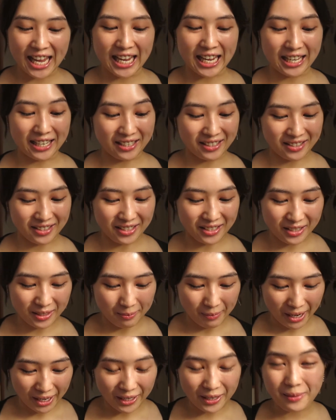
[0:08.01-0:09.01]
it is
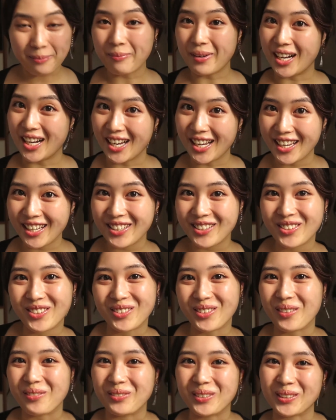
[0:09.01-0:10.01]
inspired by,
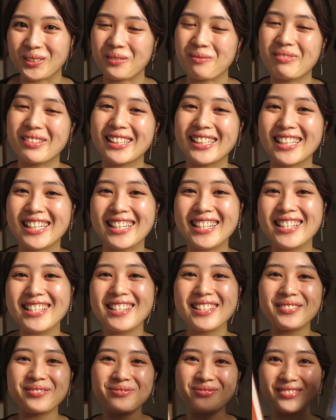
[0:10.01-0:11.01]
drumroll please,
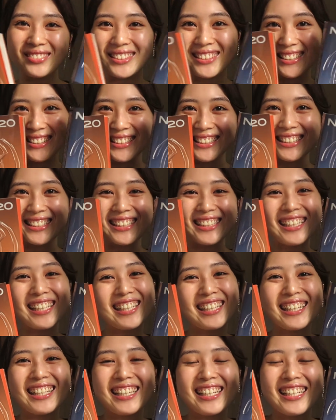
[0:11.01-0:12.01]

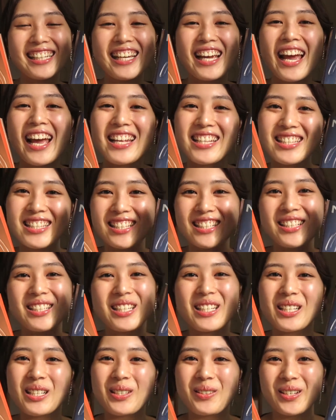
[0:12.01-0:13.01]
the
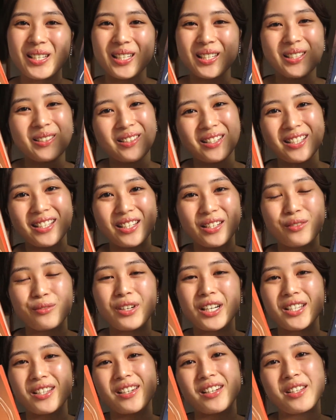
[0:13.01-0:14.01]
ncity 2020
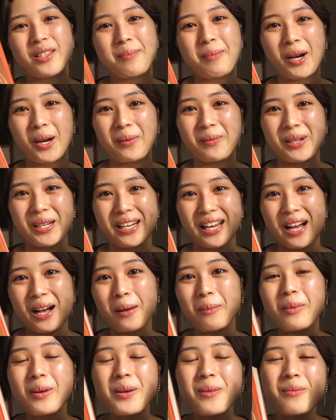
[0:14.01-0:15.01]
Resonance Part 1
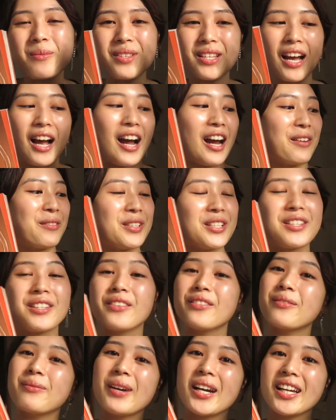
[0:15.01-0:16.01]
albums. I
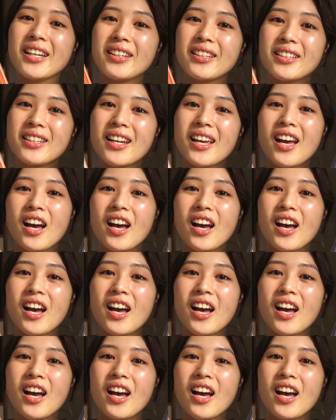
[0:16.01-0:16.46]
received mine